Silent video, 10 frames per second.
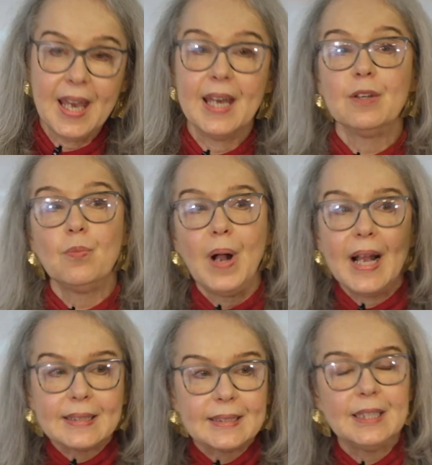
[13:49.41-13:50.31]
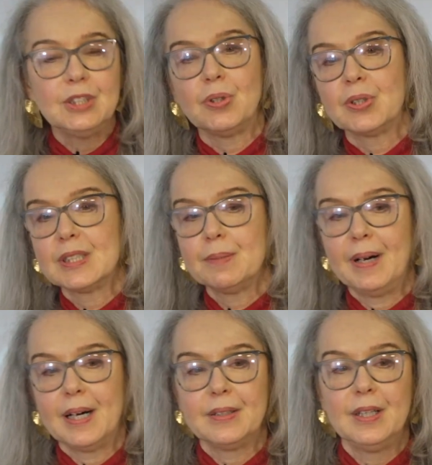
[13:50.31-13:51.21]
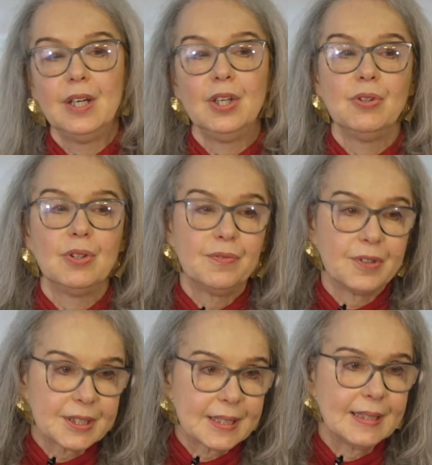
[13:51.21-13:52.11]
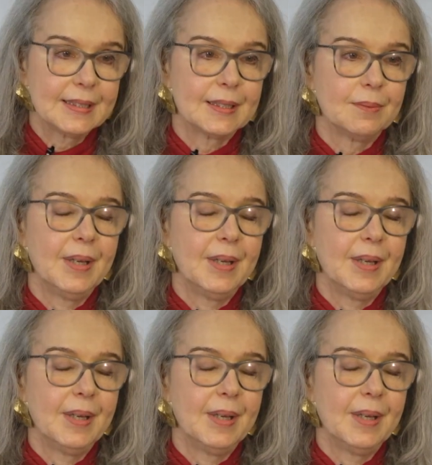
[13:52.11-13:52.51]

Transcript: In the West, he talks about universalism,